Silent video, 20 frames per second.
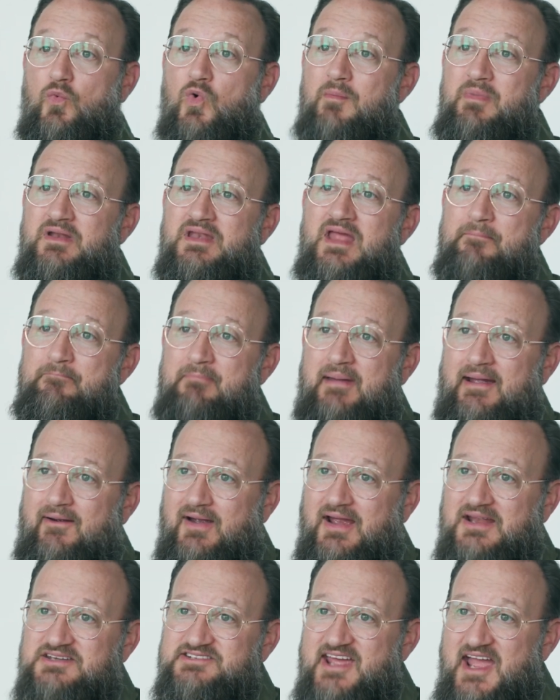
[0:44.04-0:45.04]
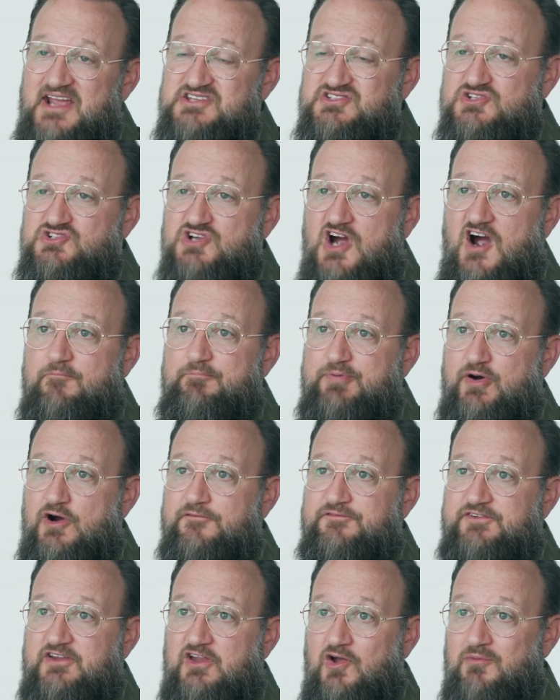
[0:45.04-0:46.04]
a woman named Mary takes a jar of
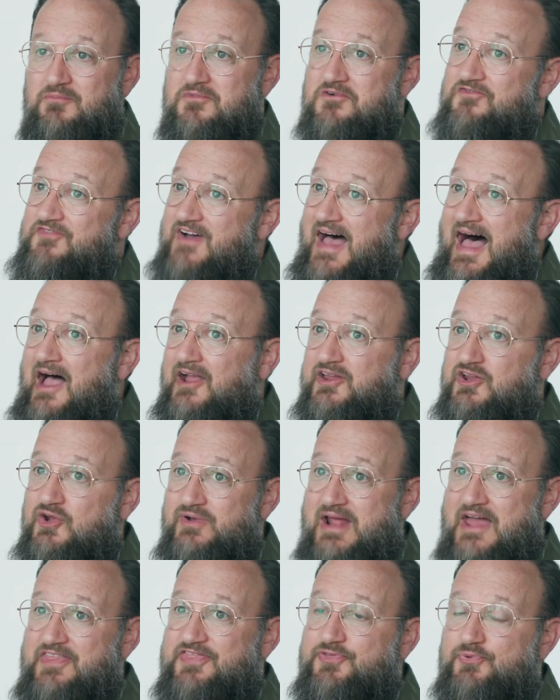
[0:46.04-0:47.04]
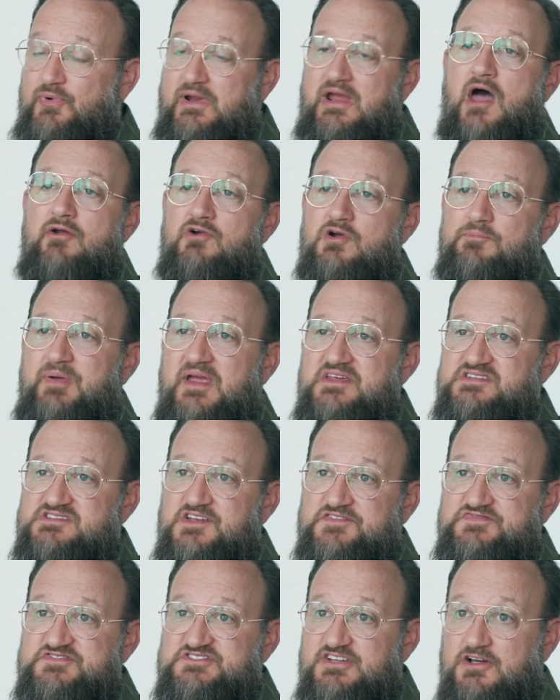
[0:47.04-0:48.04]
perfume valued at 300
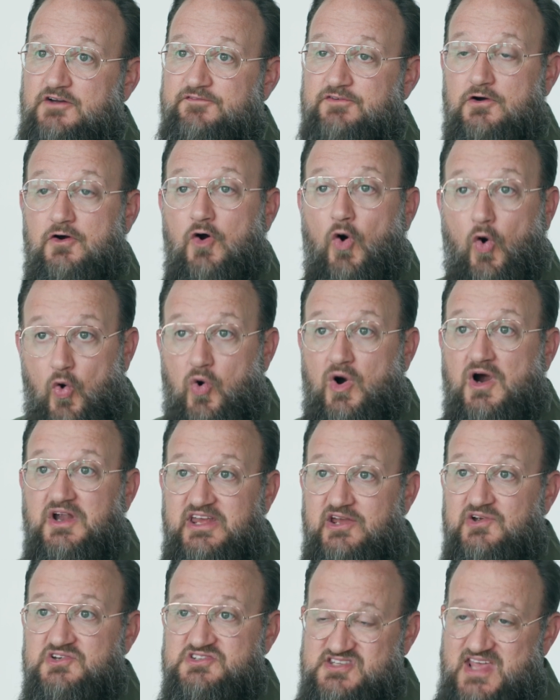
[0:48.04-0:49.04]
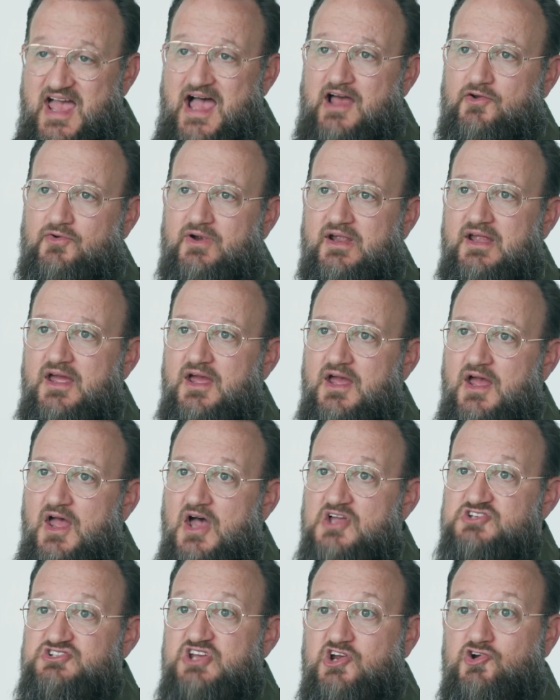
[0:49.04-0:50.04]
pieces of silver or a year's salary.
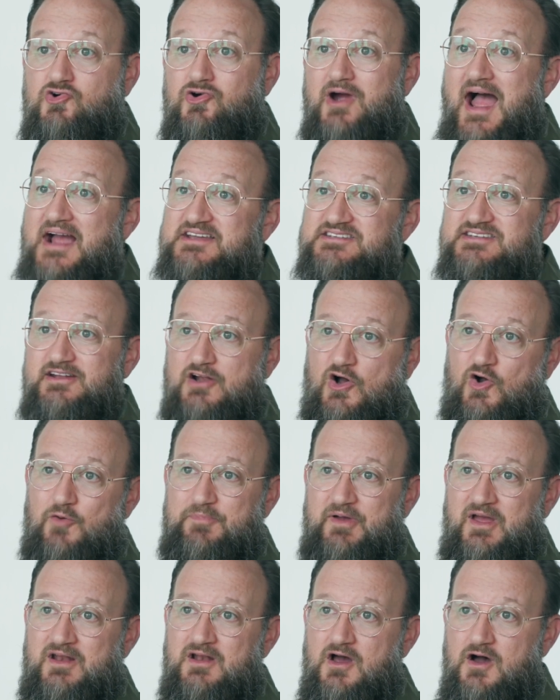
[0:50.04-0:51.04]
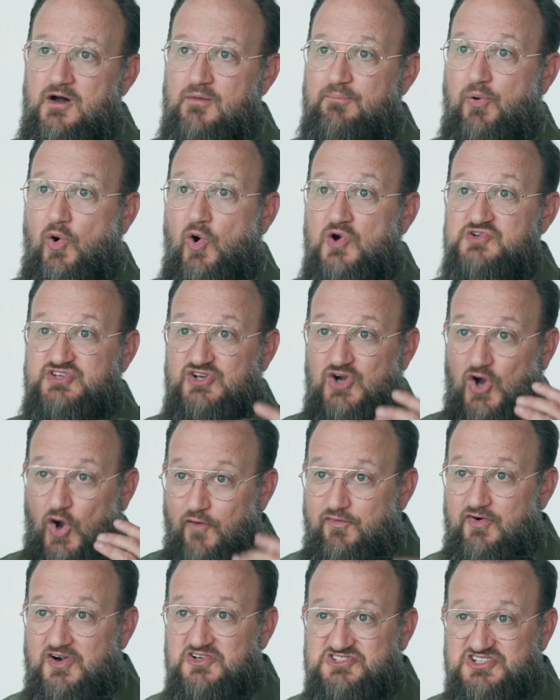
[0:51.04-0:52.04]
She cracks it open, pours it
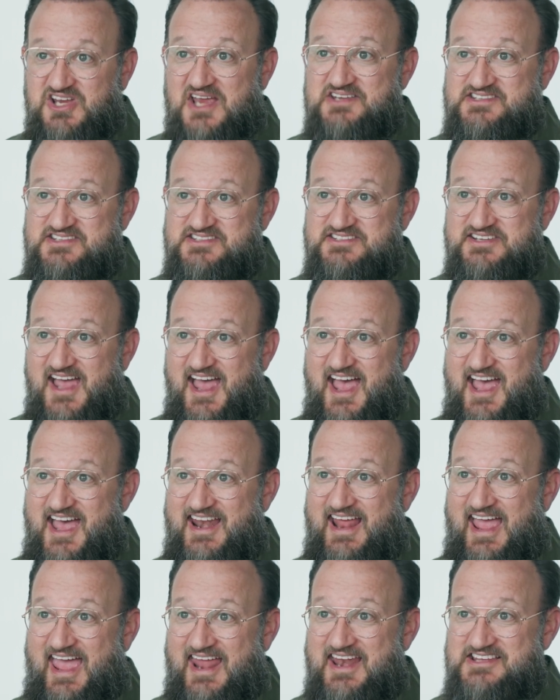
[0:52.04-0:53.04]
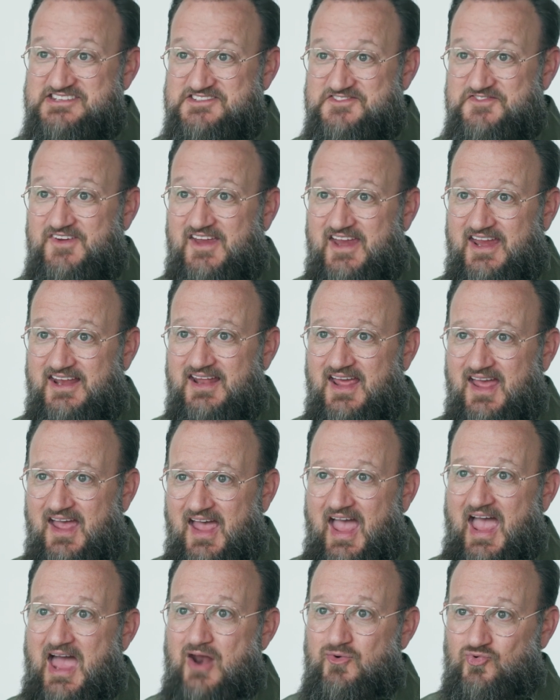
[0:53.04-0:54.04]
over Jesus' head and his feet,
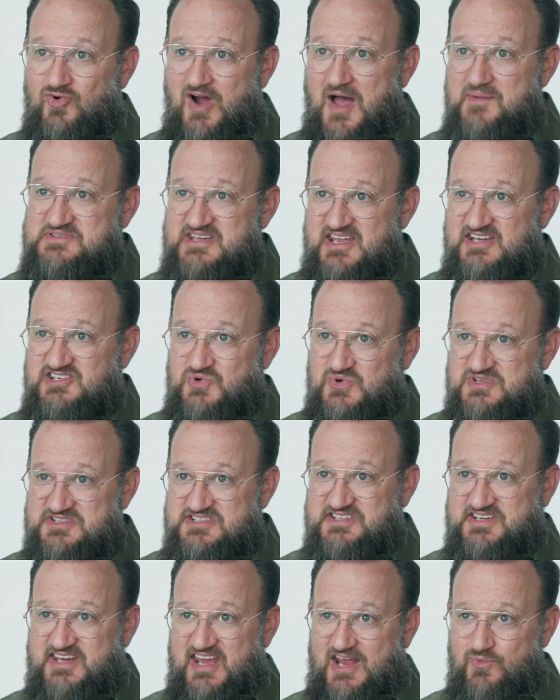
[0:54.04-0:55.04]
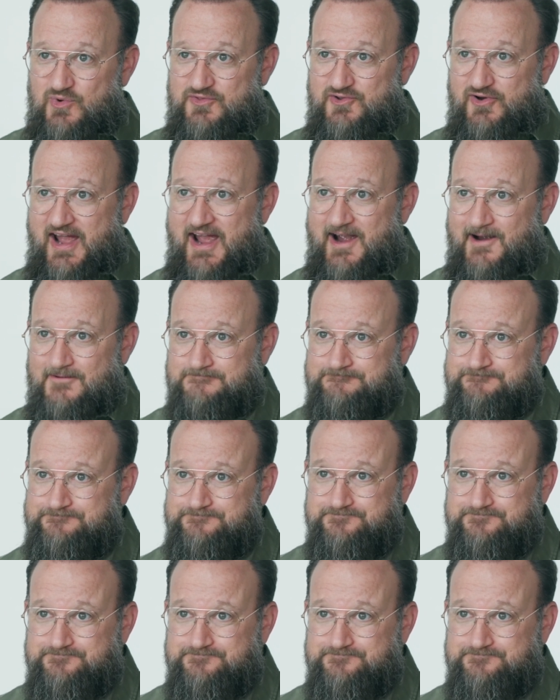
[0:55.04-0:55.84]
and rubs it into his skin with her hair.